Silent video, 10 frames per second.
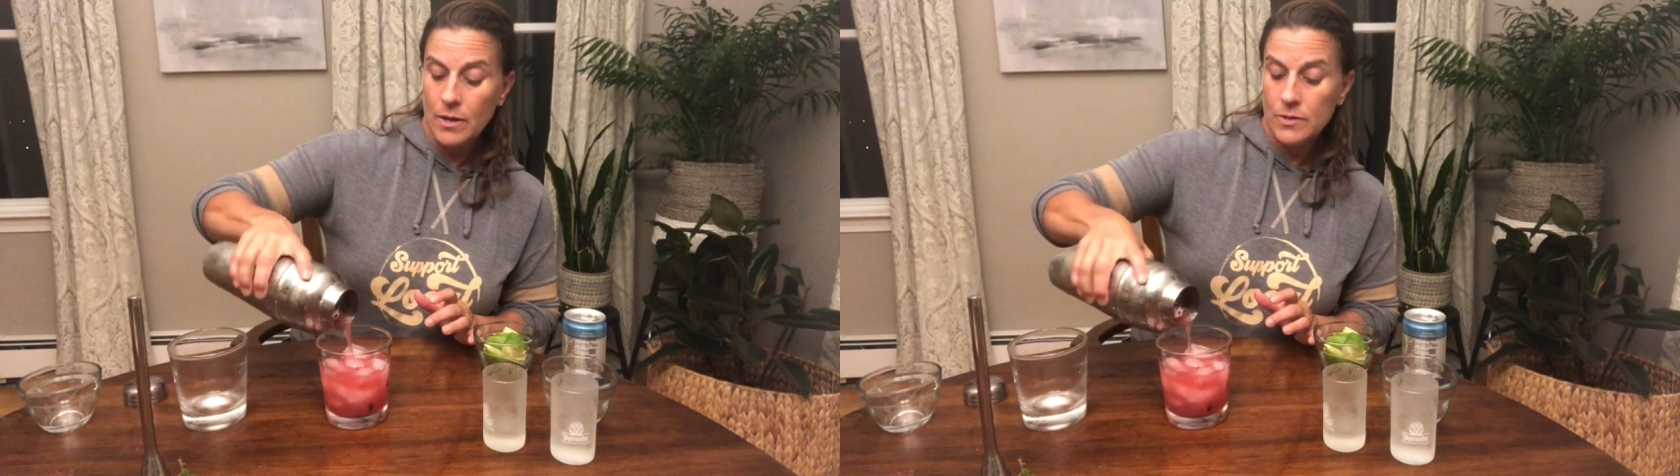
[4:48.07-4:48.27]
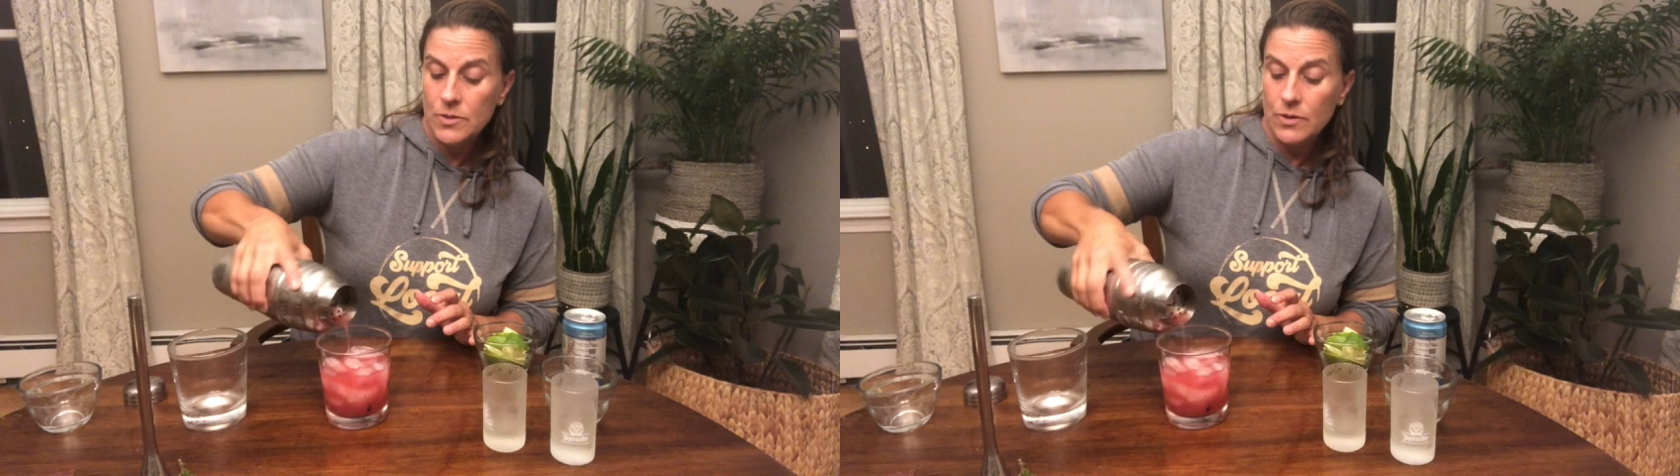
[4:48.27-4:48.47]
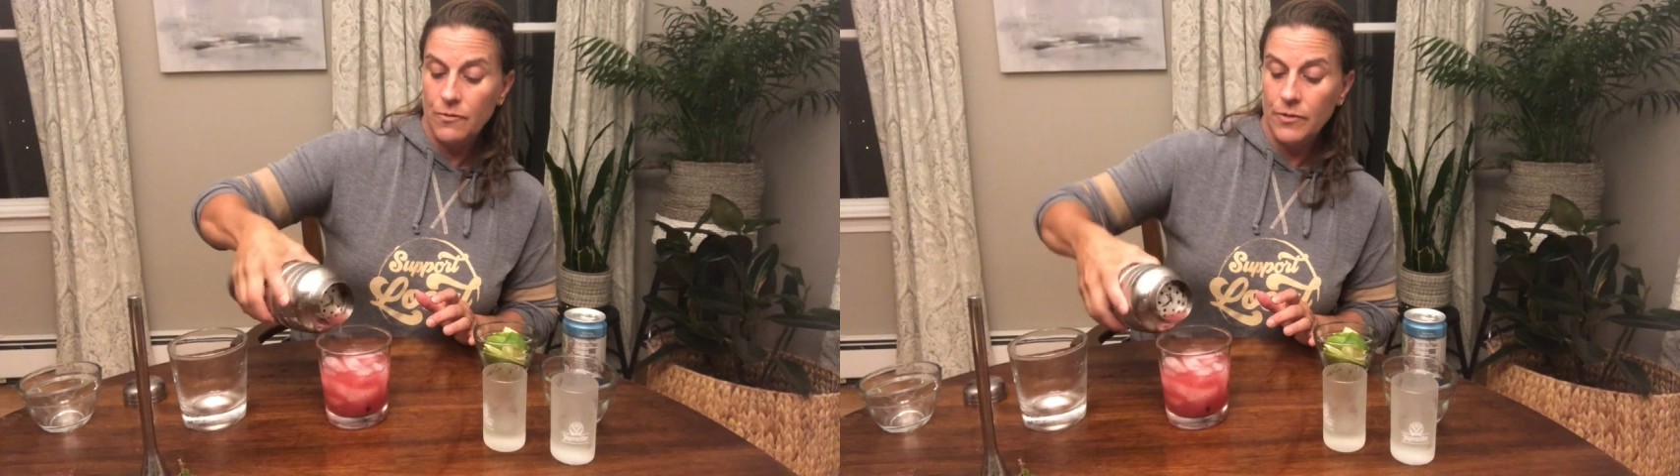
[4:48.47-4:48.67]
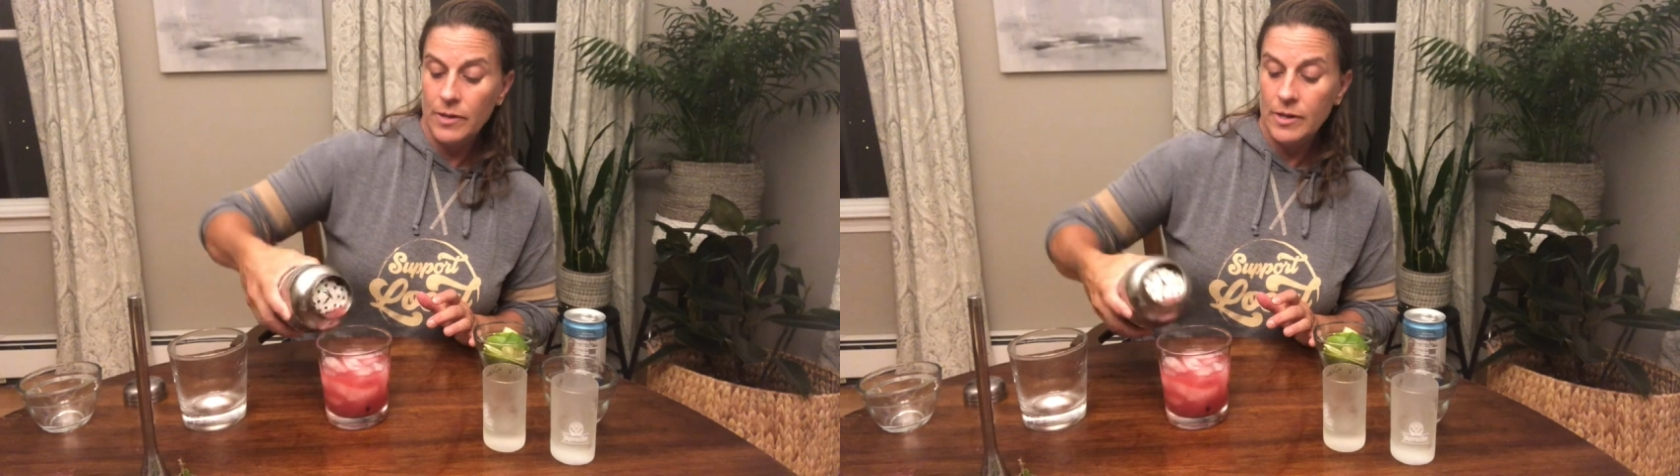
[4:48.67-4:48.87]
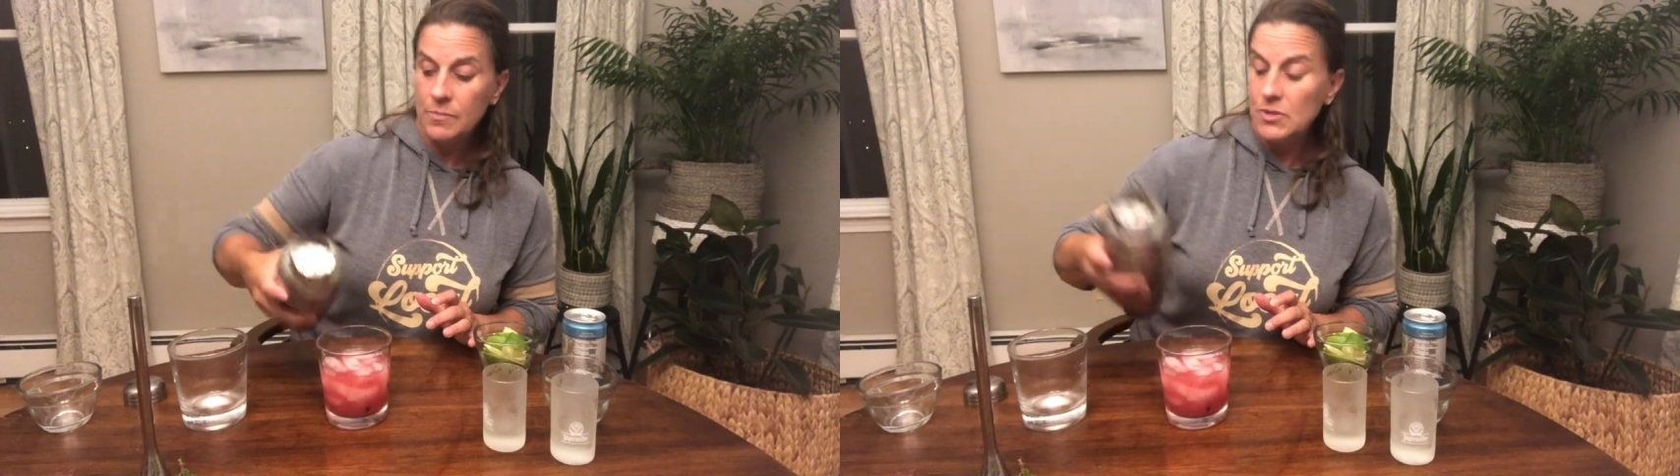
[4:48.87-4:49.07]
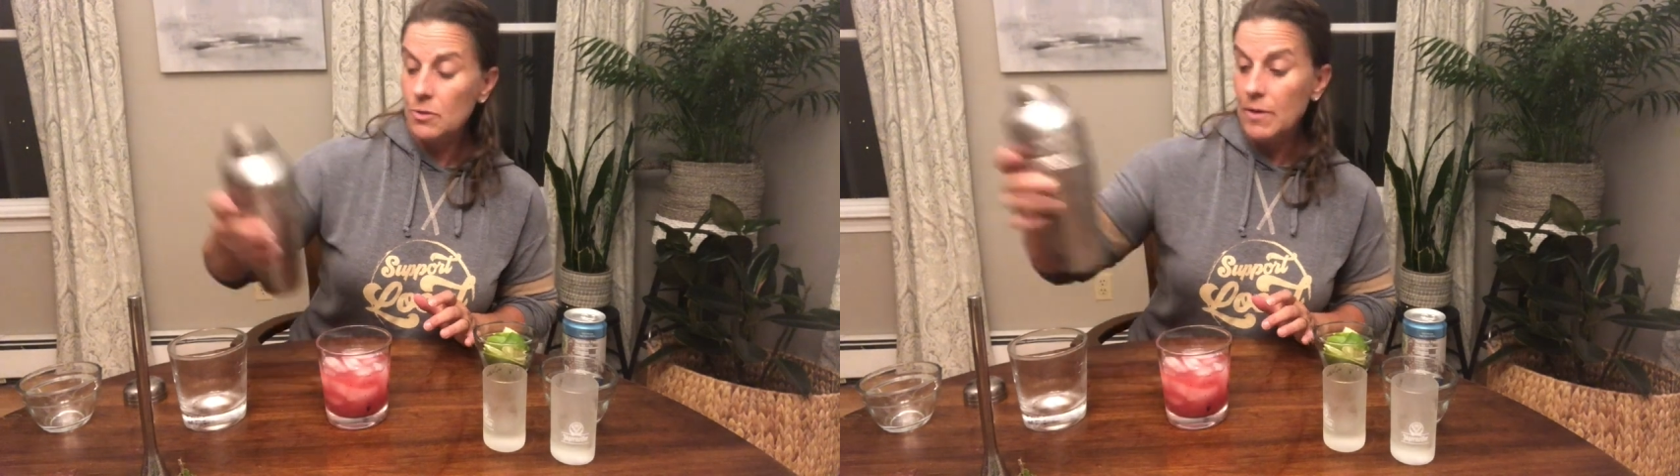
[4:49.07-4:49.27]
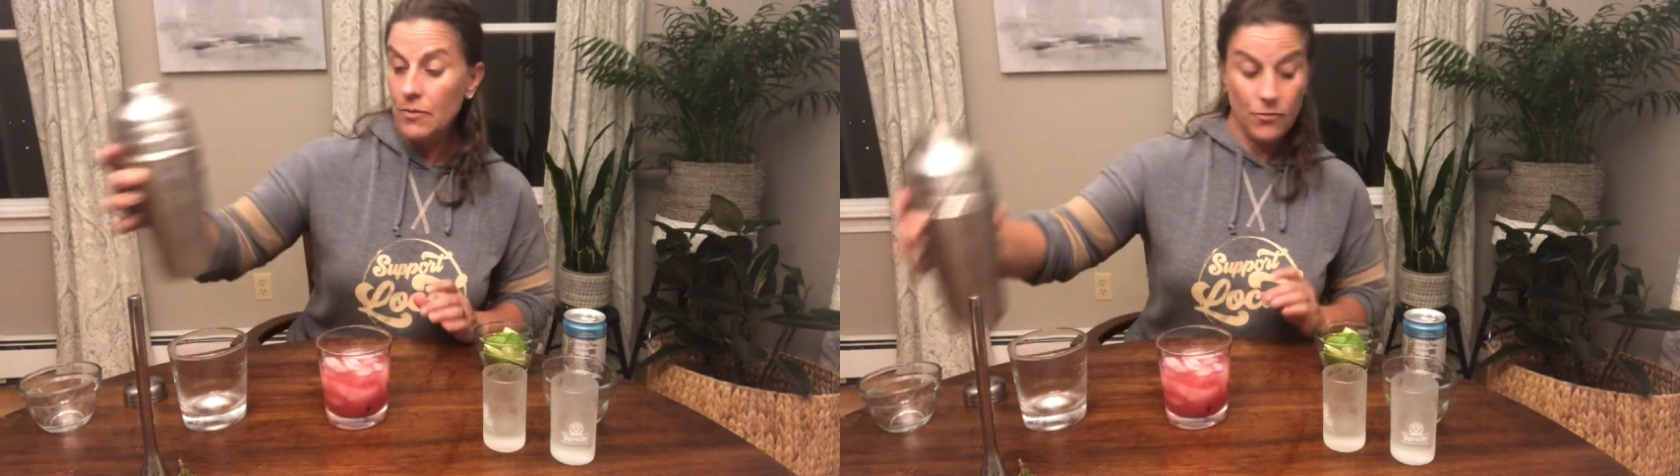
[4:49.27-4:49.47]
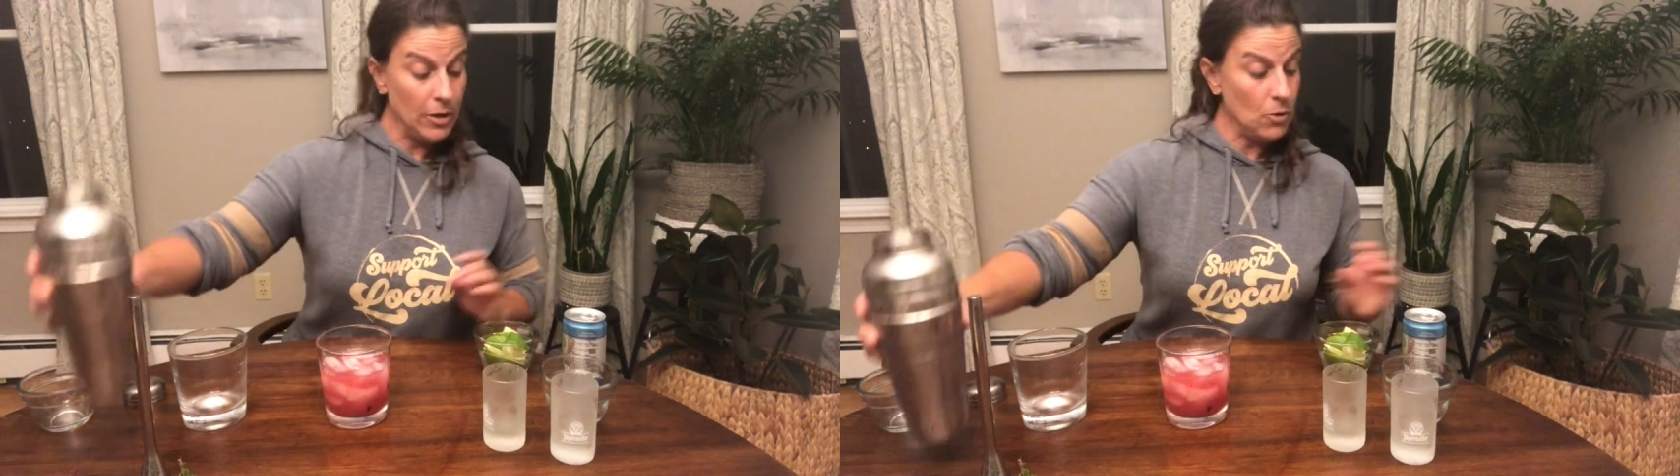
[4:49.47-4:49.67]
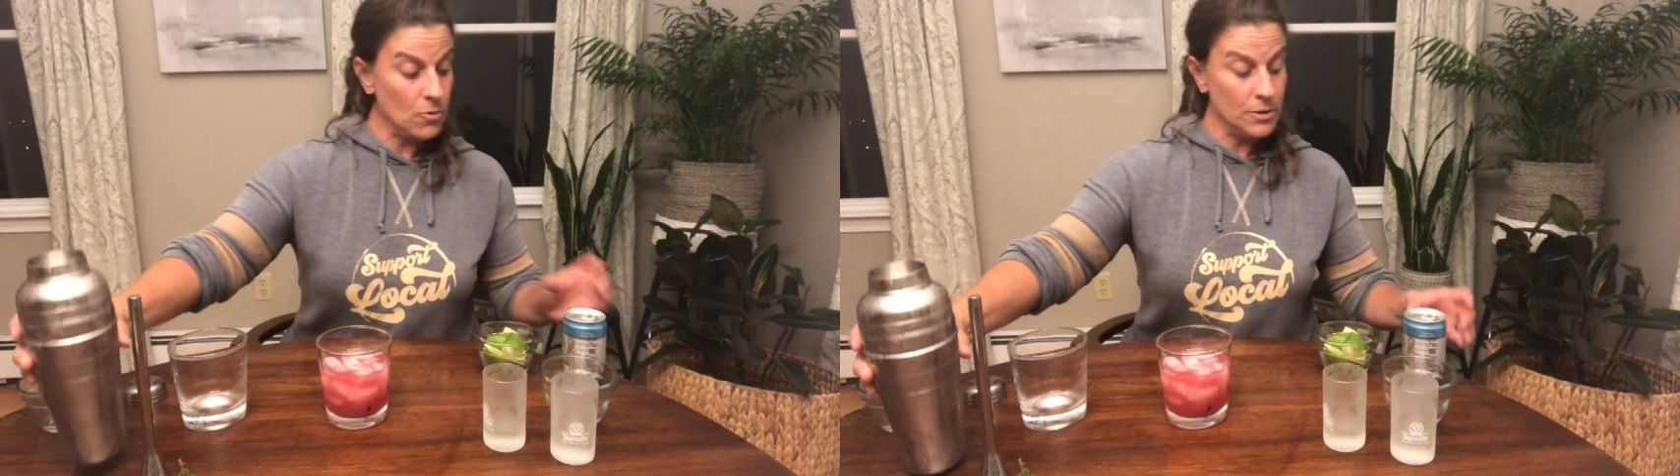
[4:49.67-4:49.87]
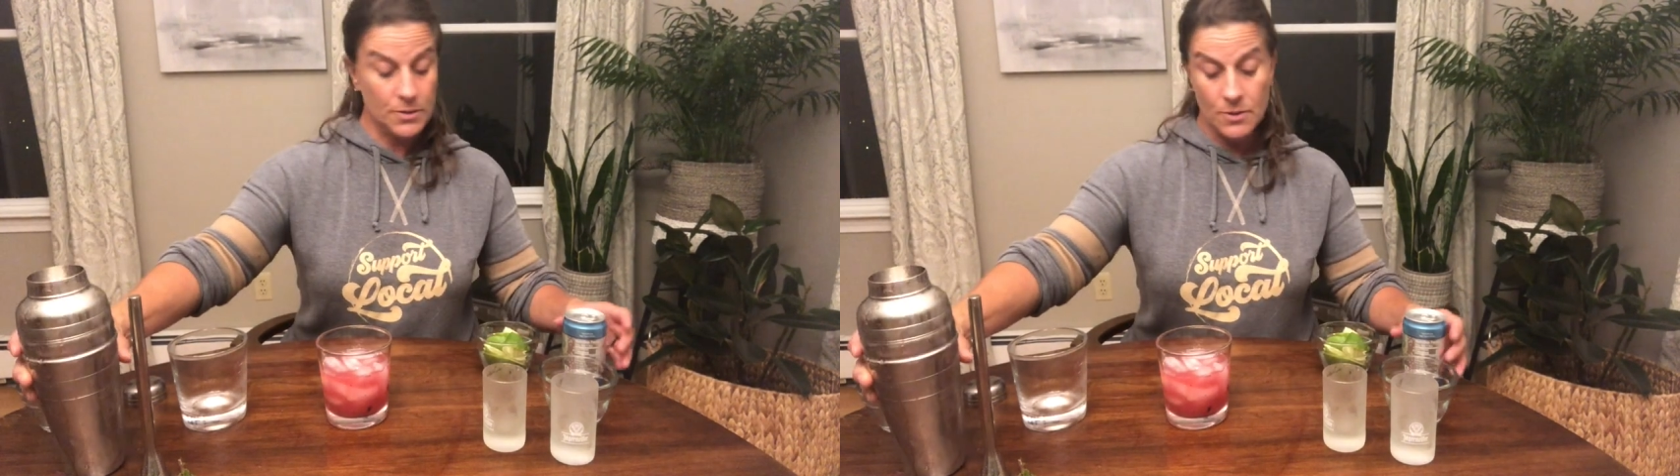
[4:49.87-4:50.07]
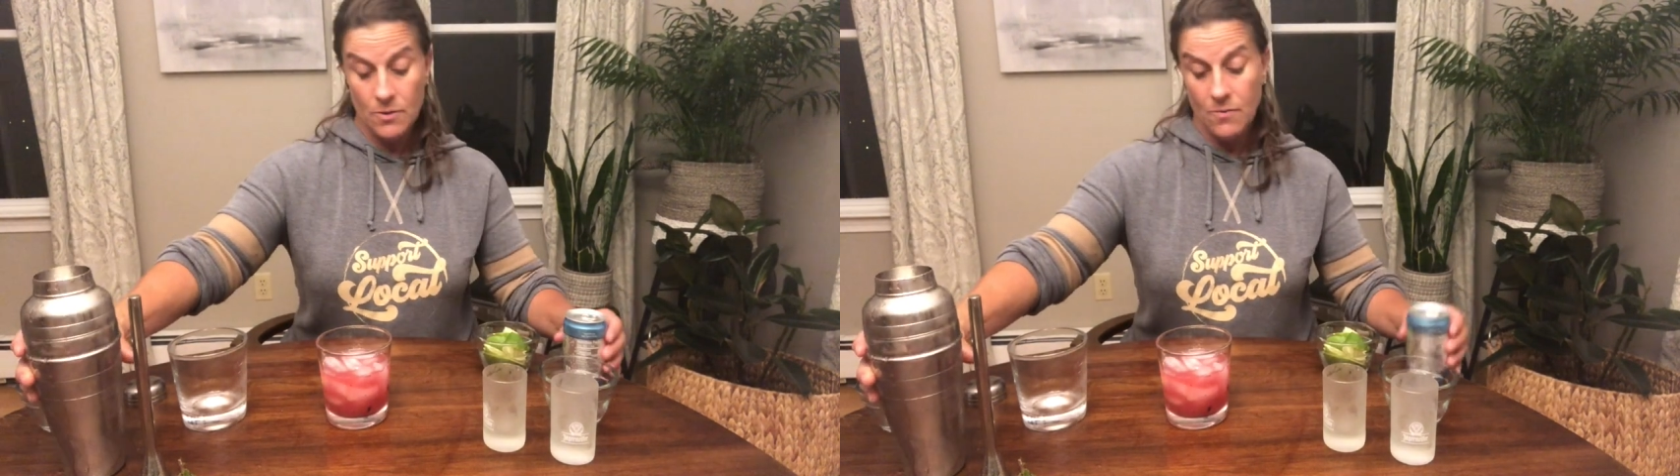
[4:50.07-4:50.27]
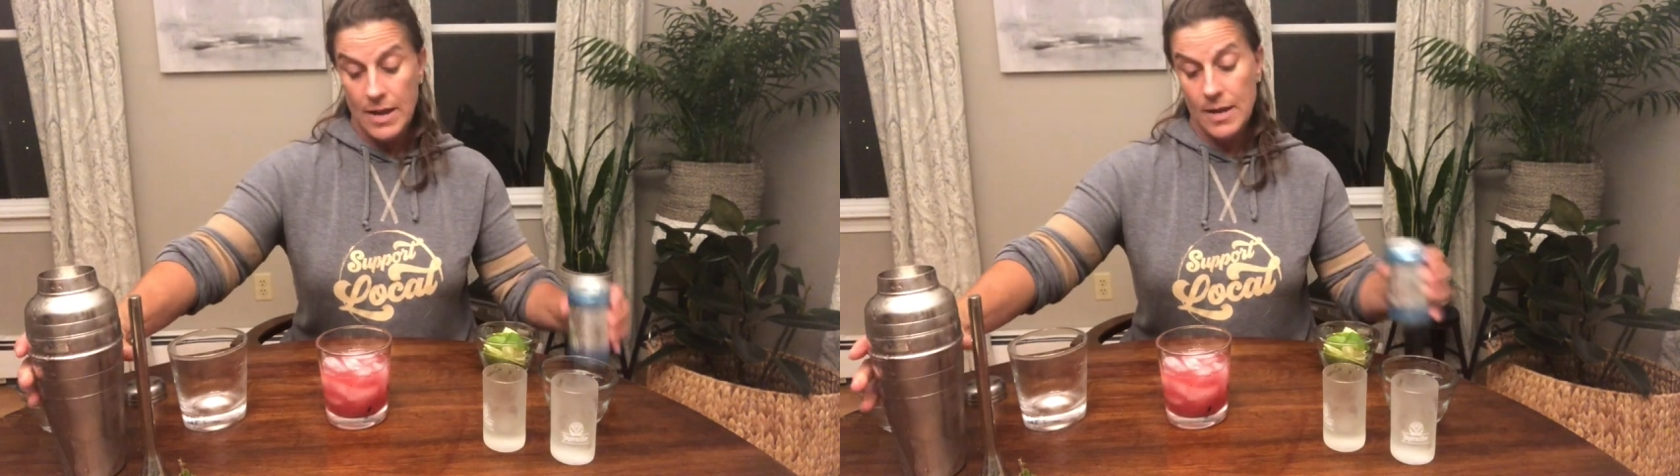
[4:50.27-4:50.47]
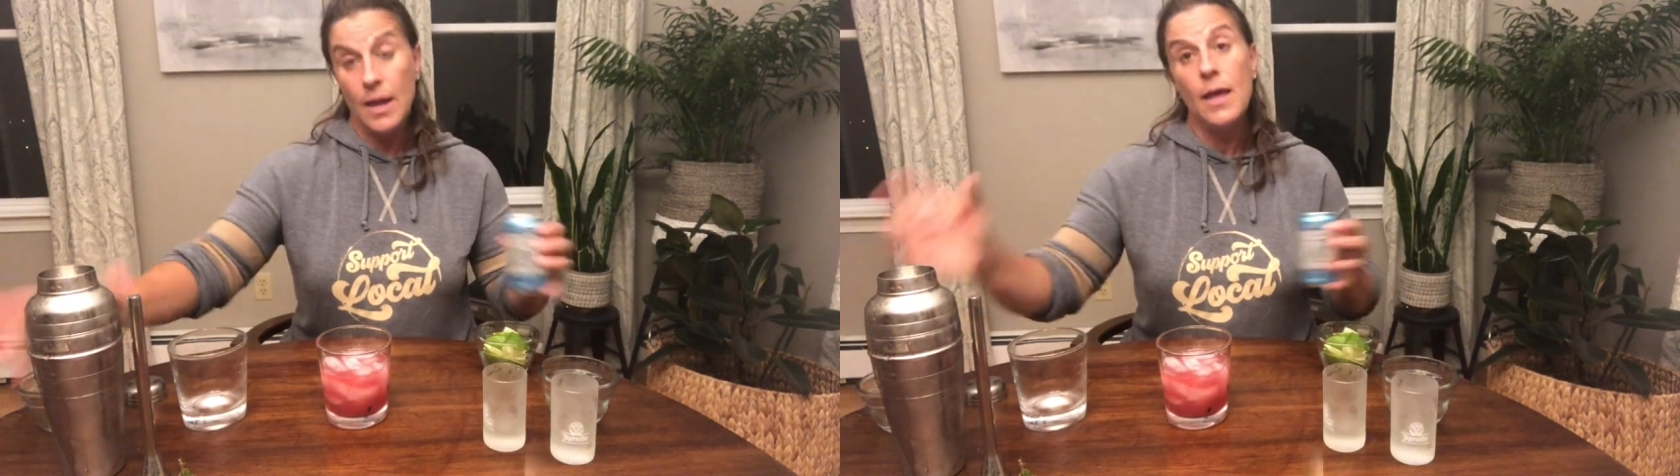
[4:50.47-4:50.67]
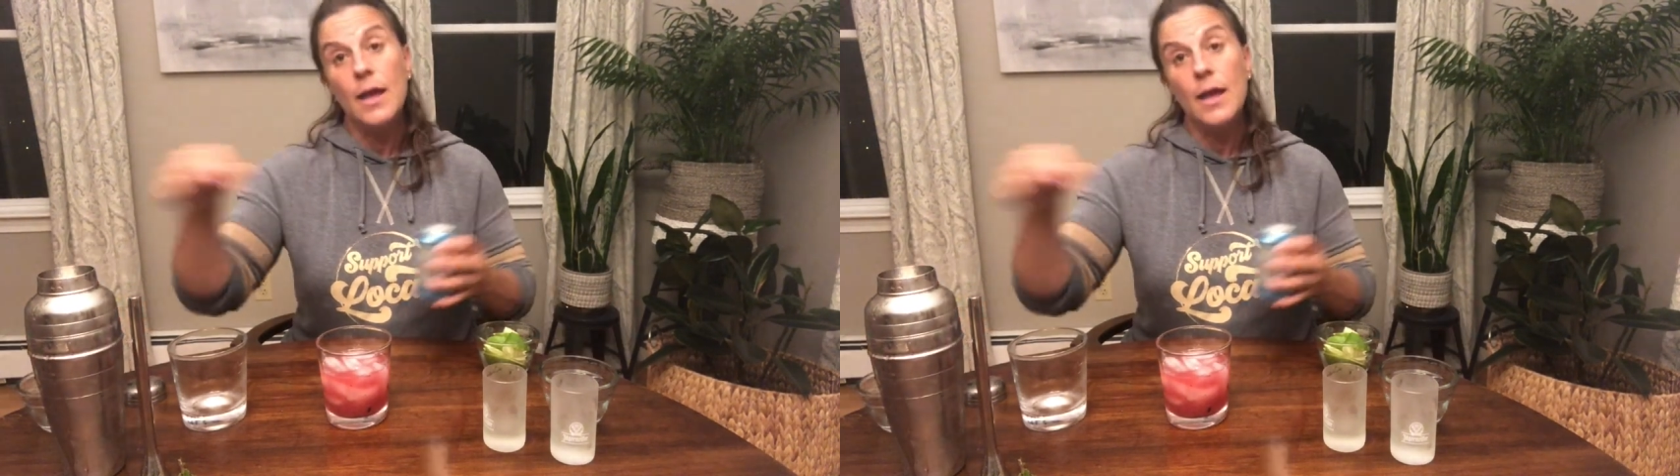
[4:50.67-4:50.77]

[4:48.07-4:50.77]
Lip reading: So you fill it up to about 3/4 of the way,